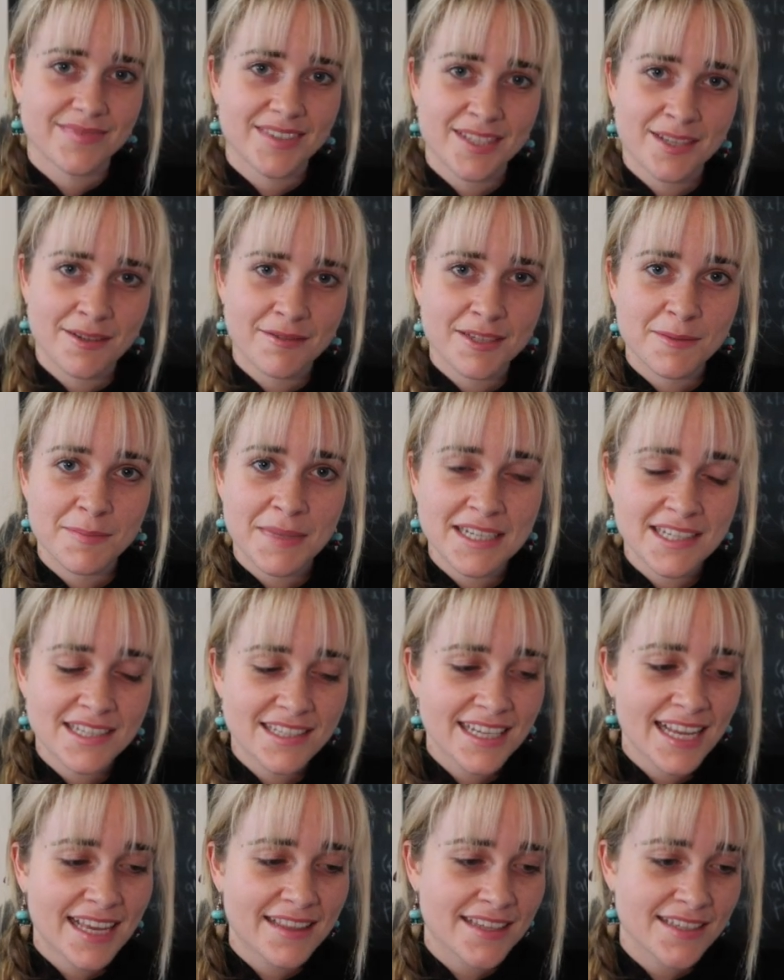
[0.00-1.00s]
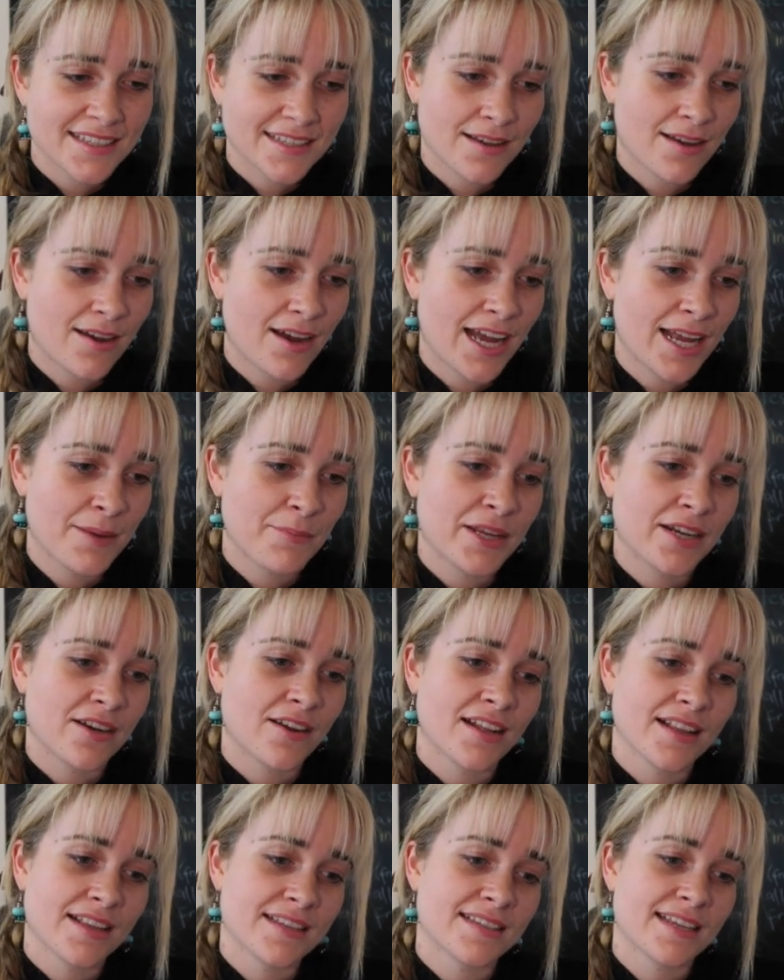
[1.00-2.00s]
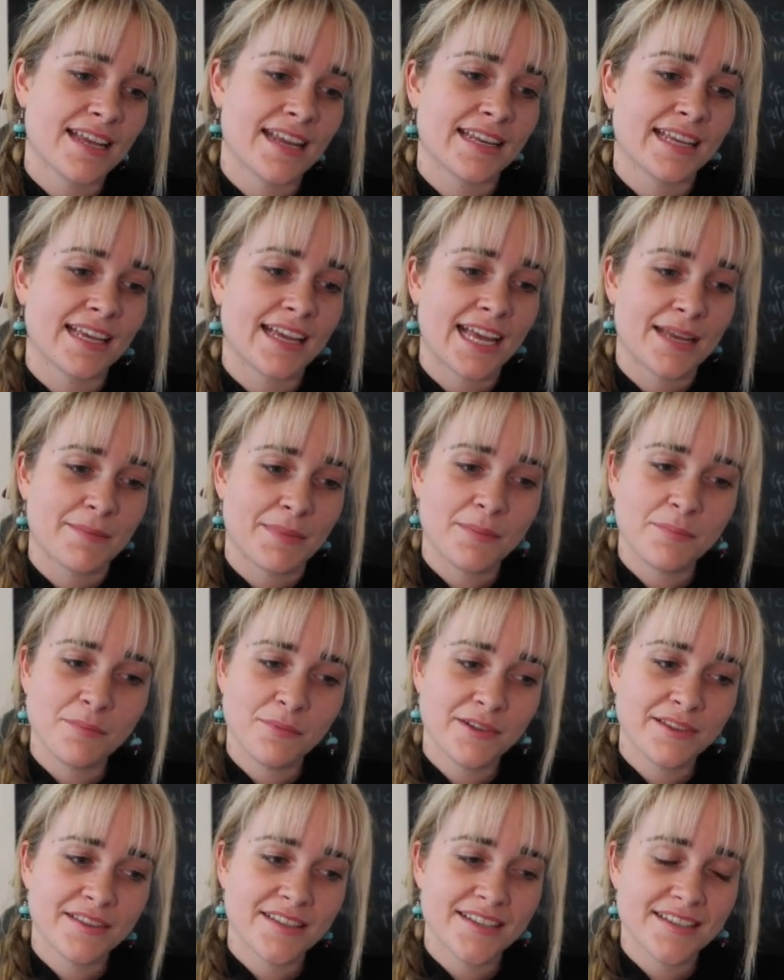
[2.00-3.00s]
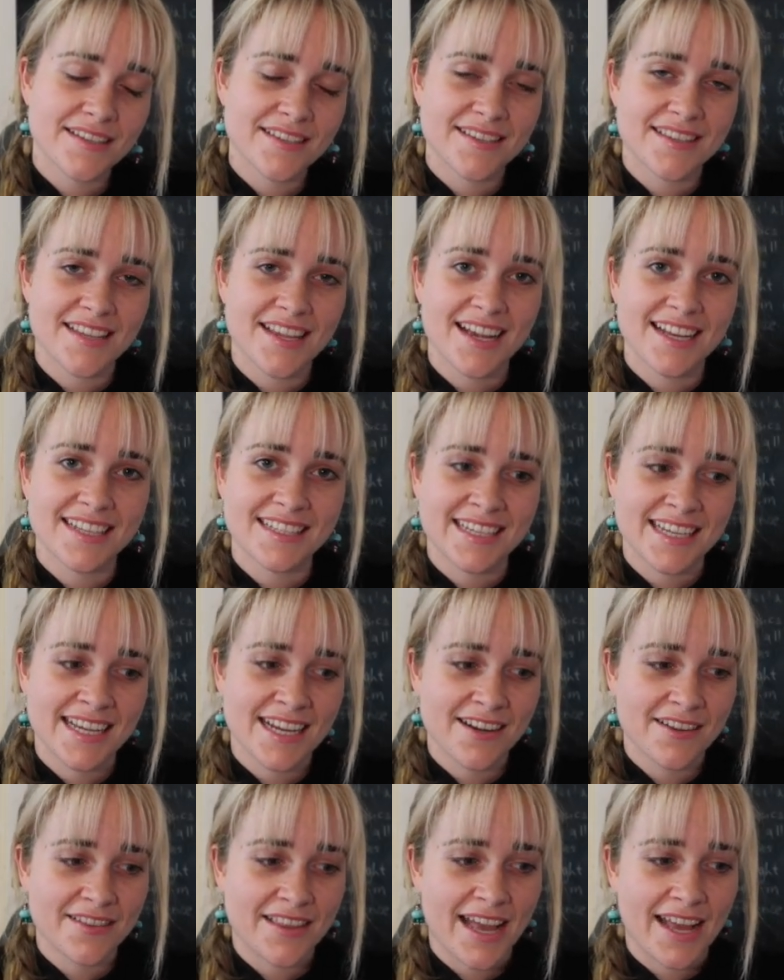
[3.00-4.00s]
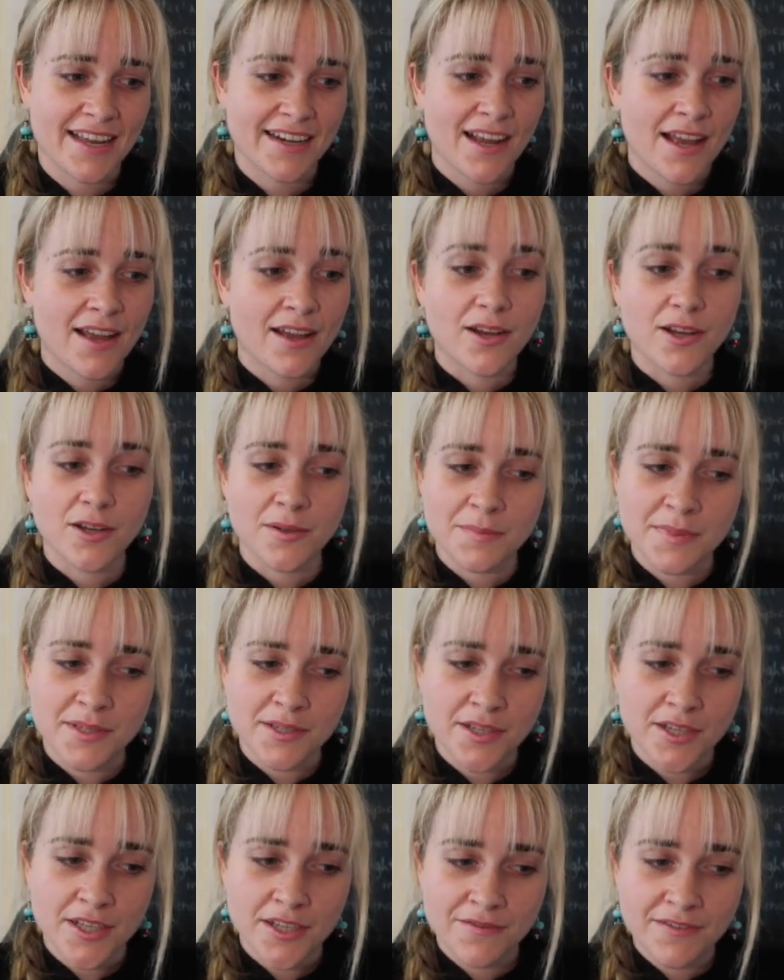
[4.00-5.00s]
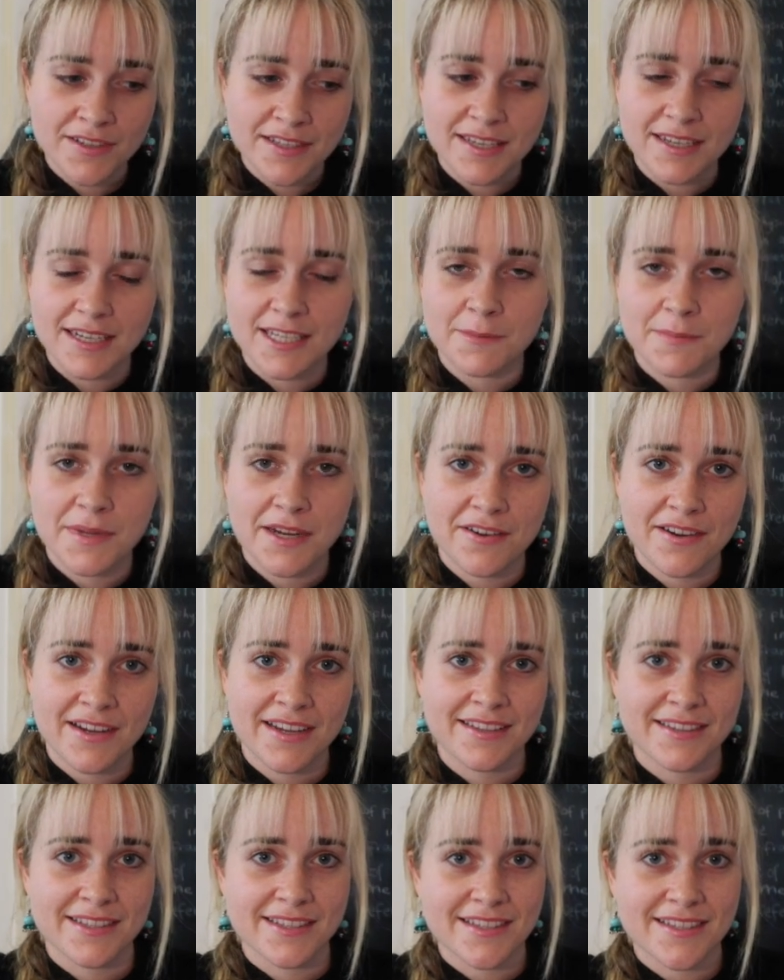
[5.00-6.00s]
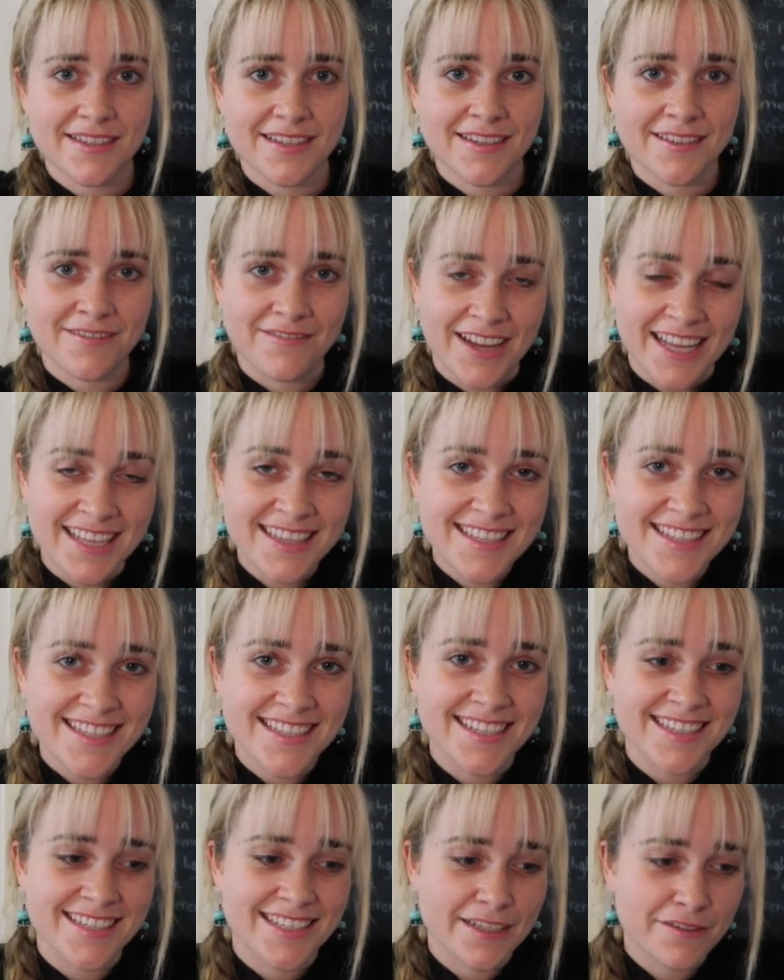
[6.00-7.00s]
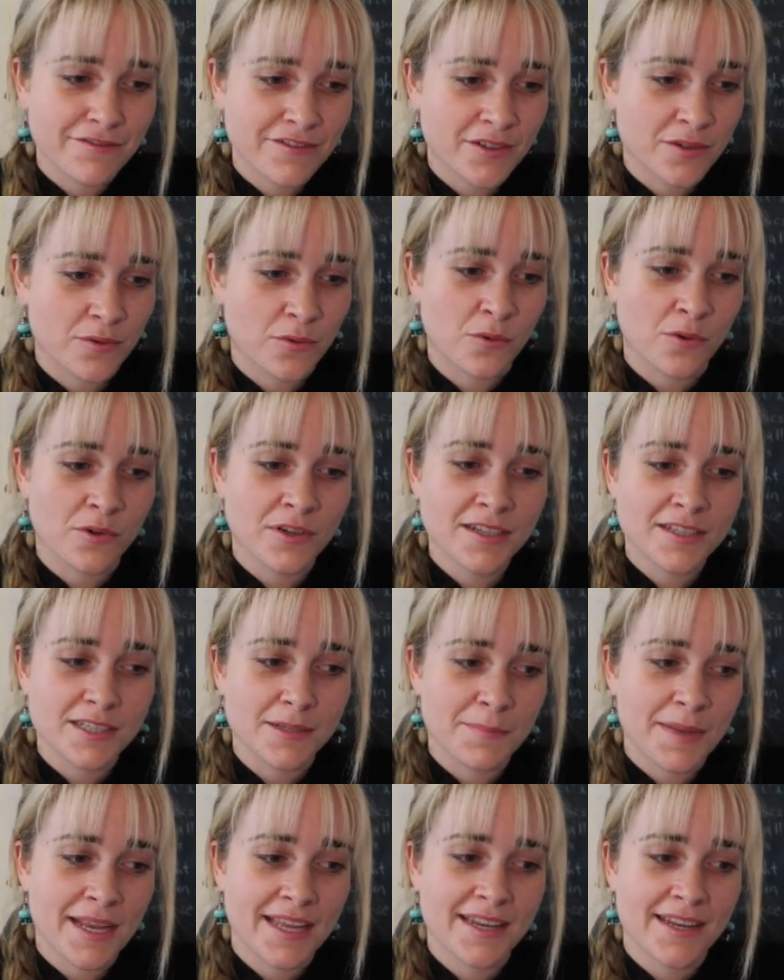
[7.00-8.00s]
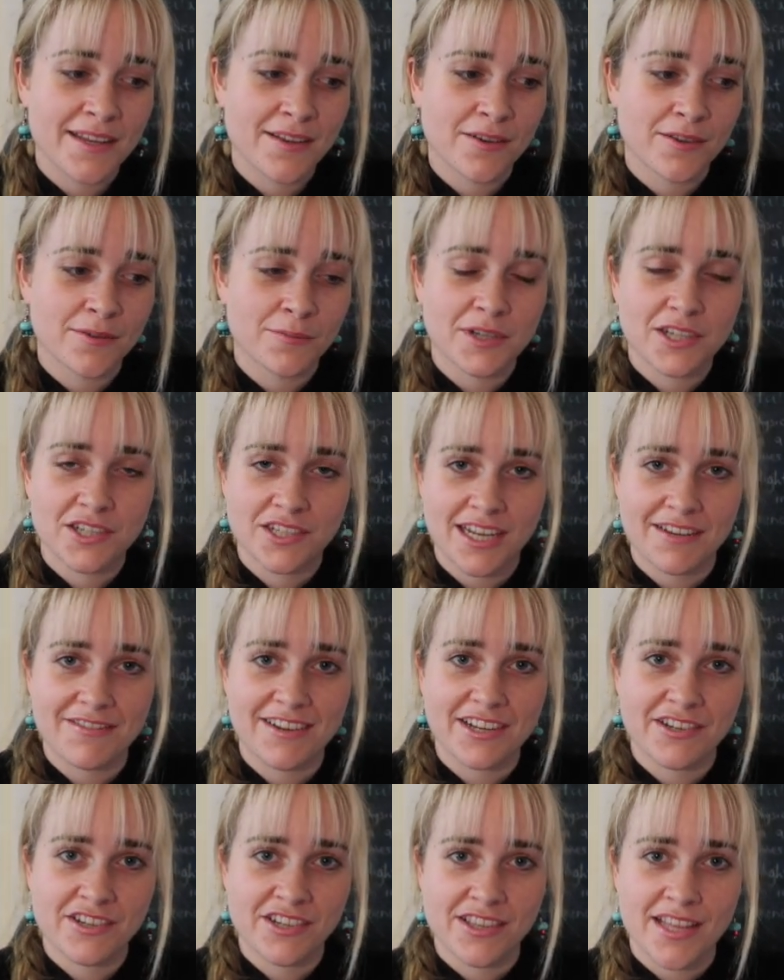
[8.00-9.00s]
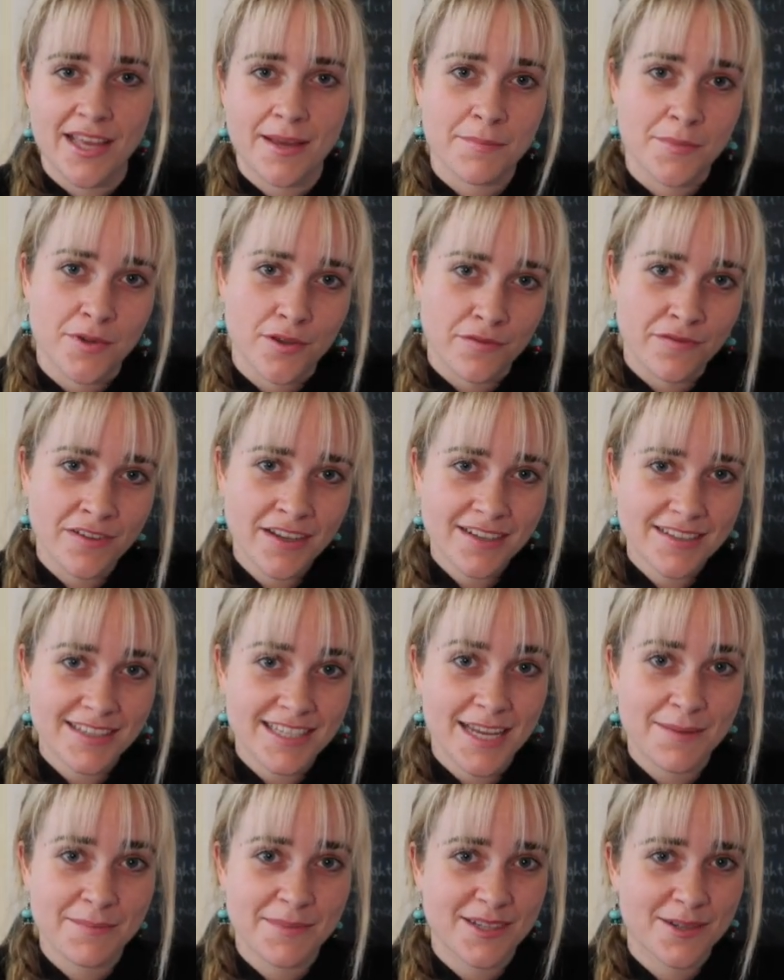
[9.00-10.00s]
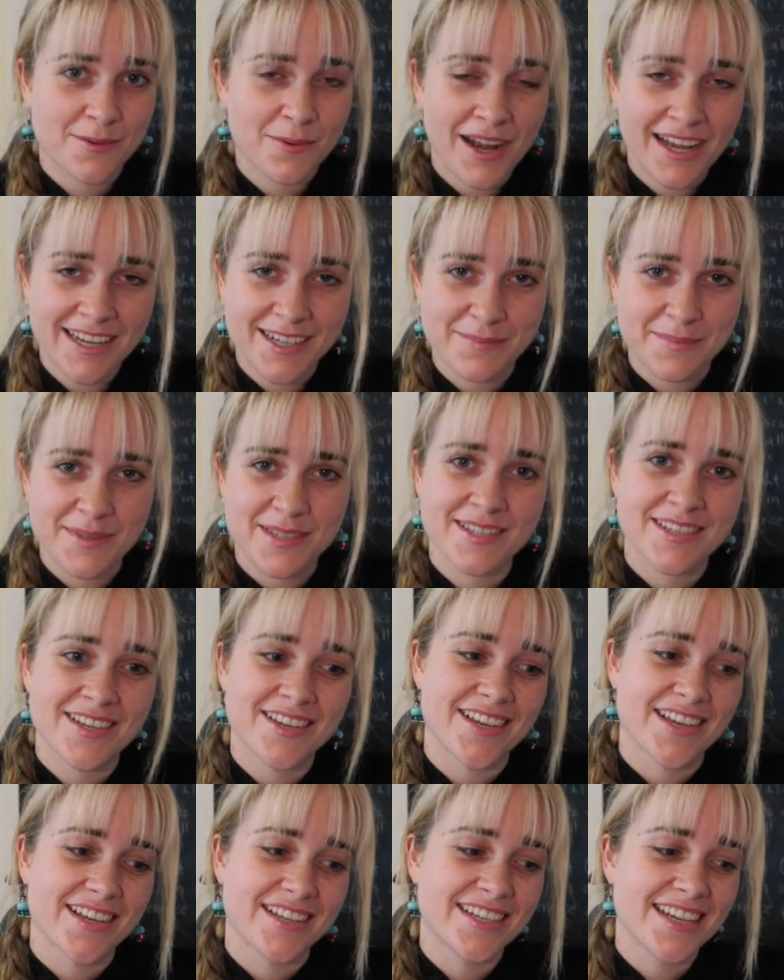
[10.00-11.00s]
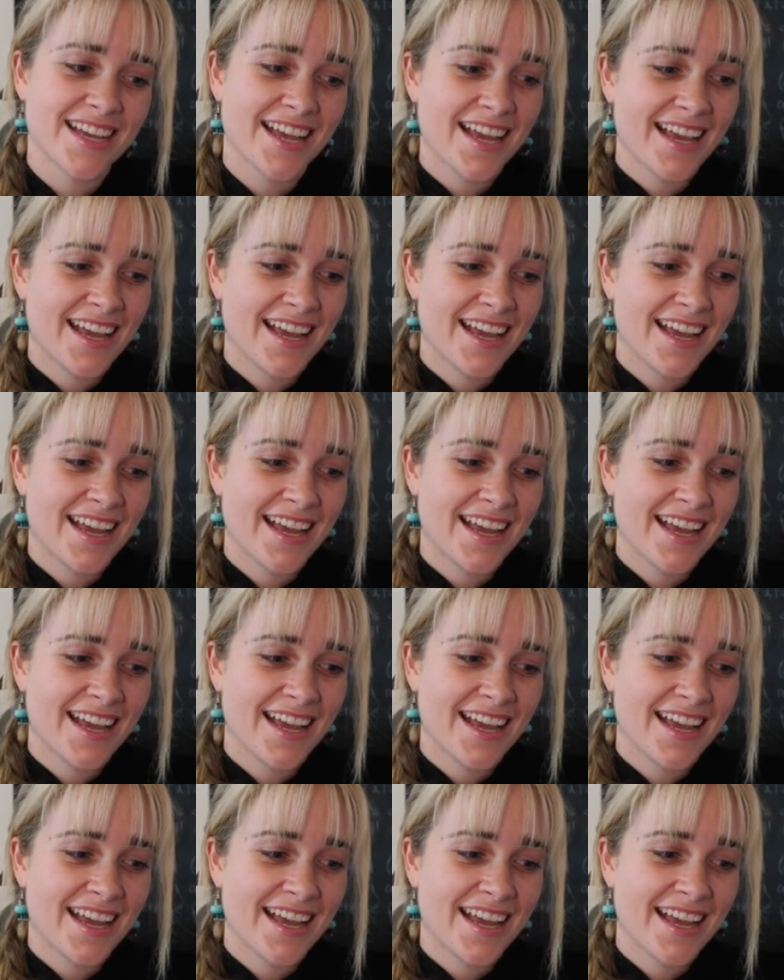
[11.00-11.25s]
So especially at the time when Einstein came up with this, the idea that observers experience events in different order depending on which direction they're moving seems quite absurd.